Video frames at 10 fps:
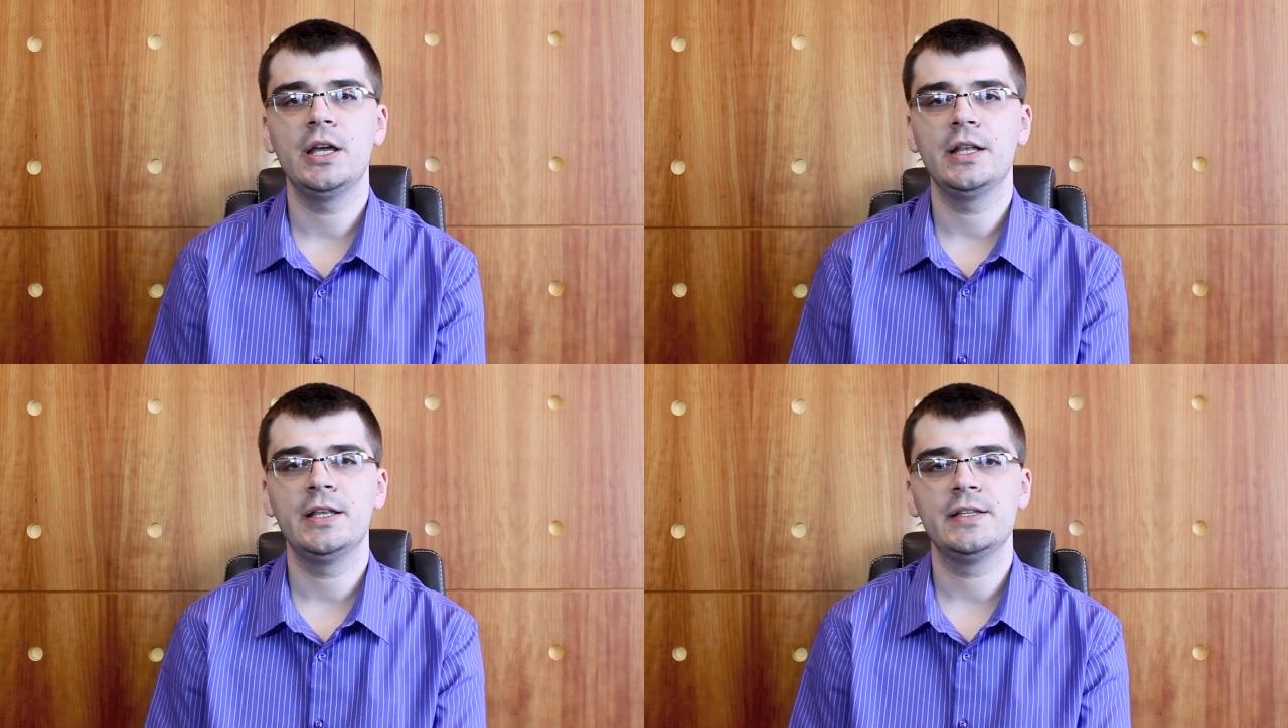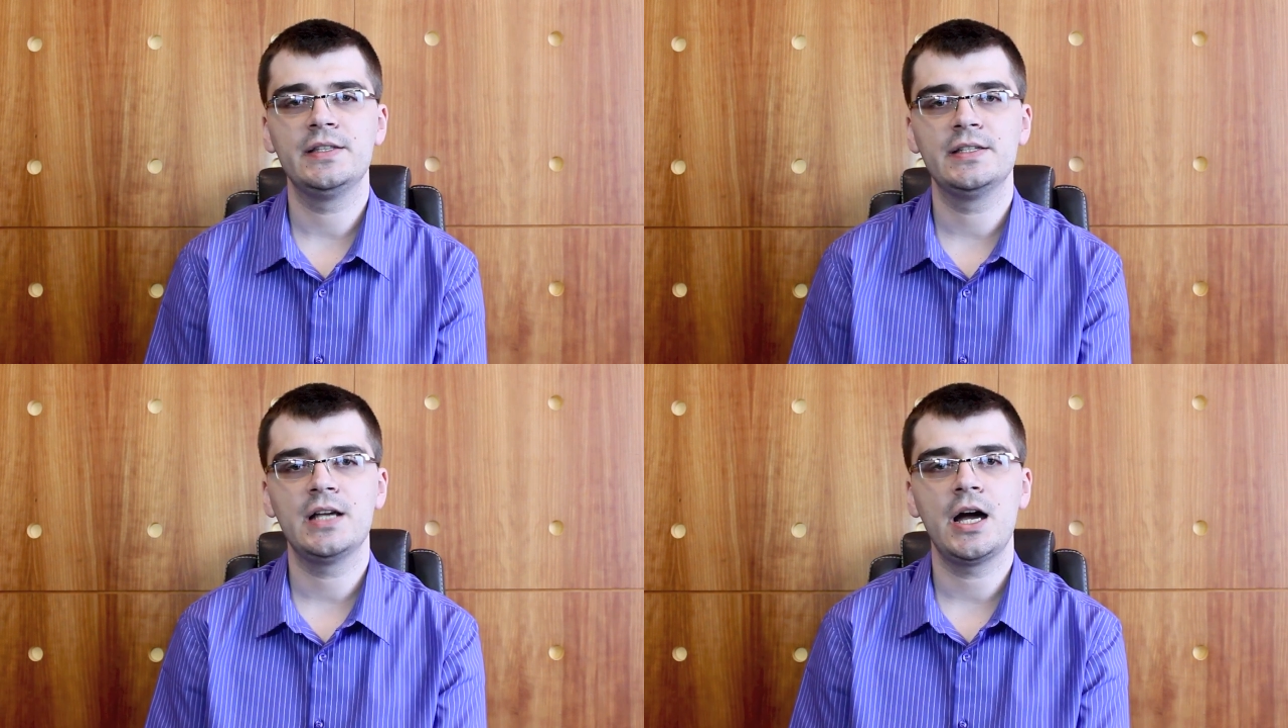It is
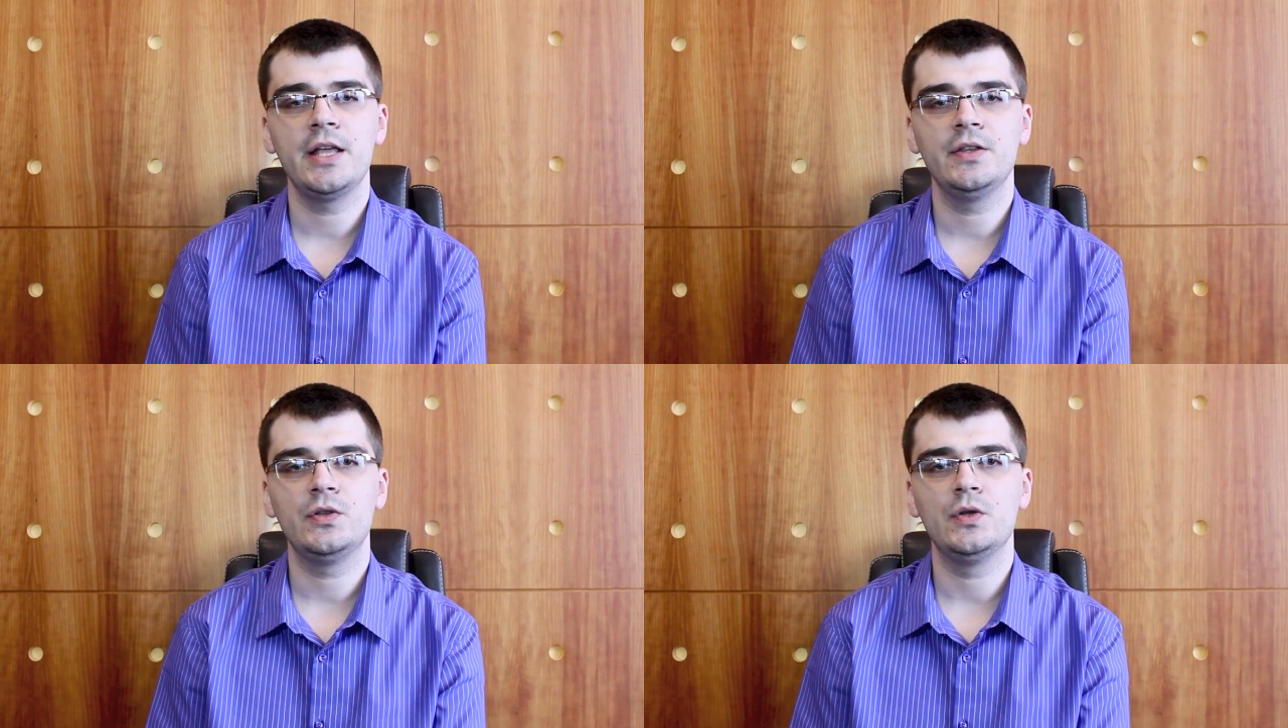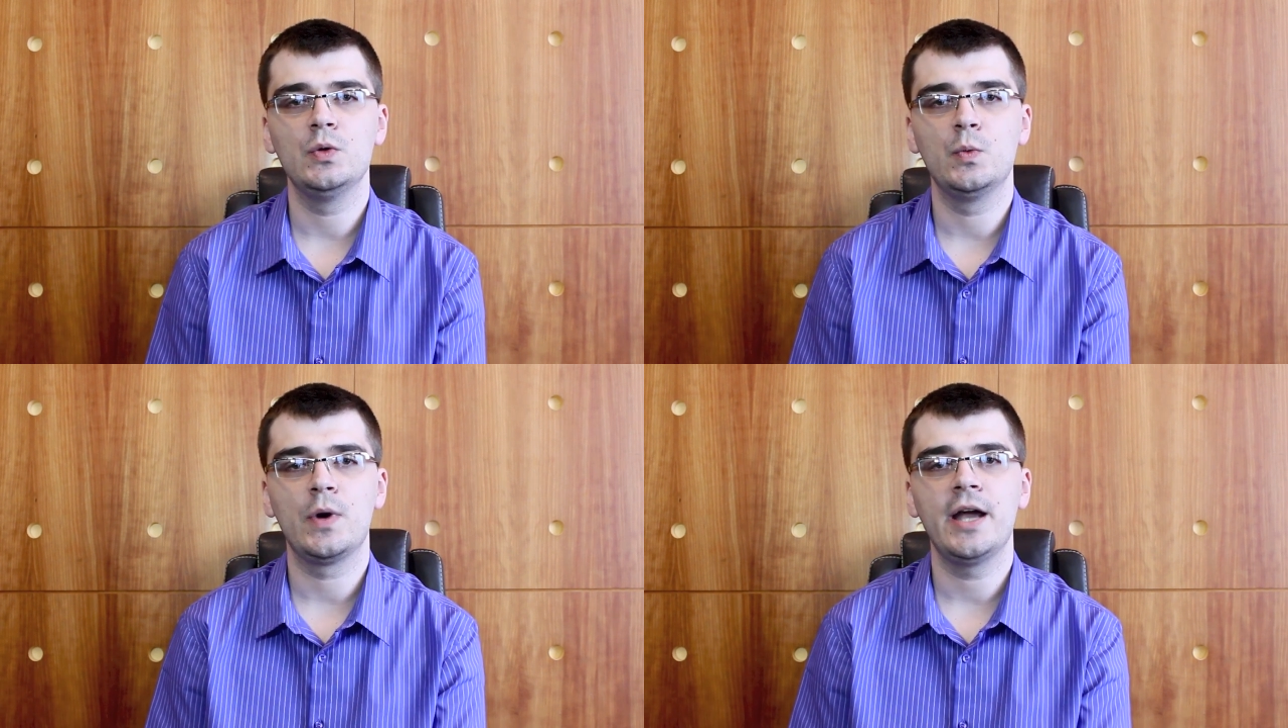designed
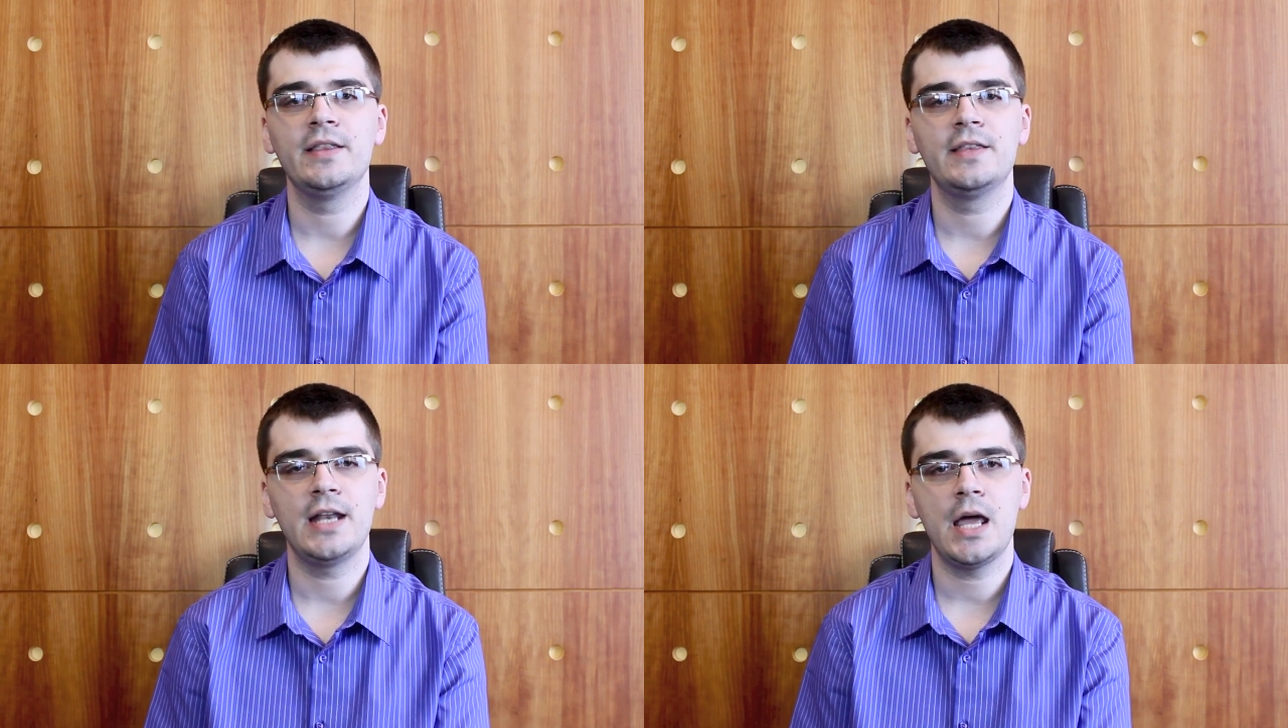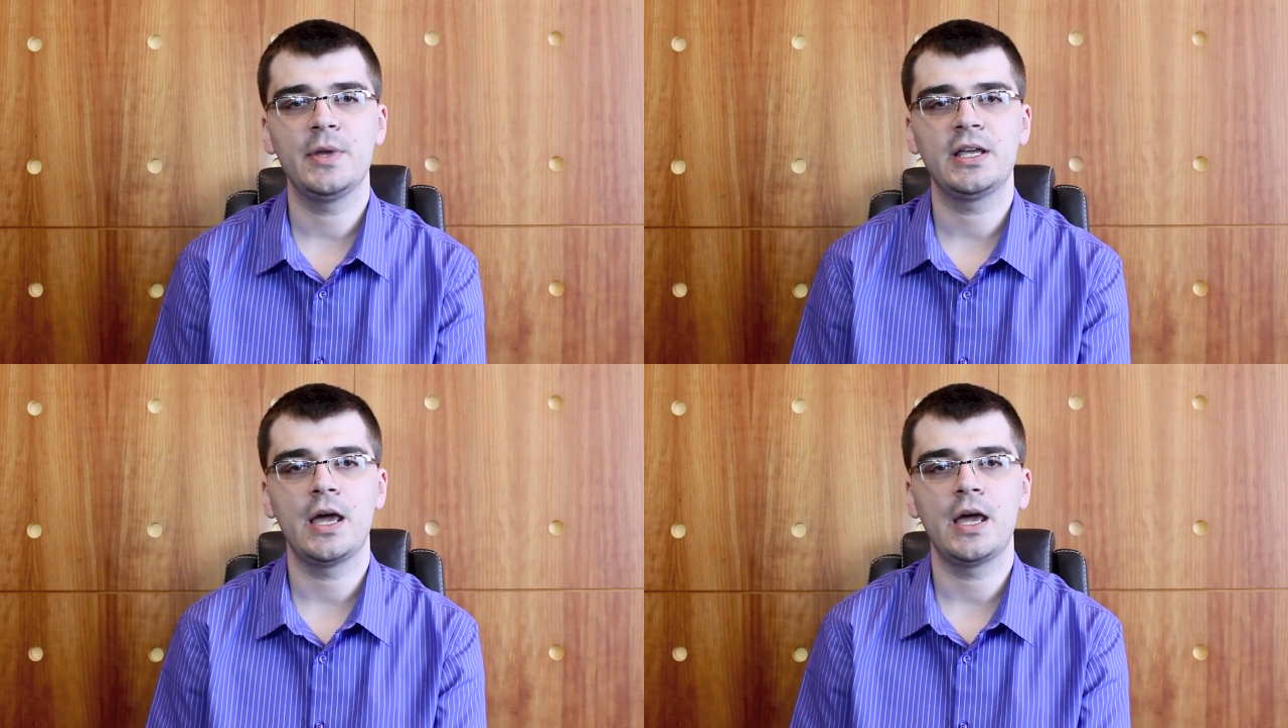to write dynamic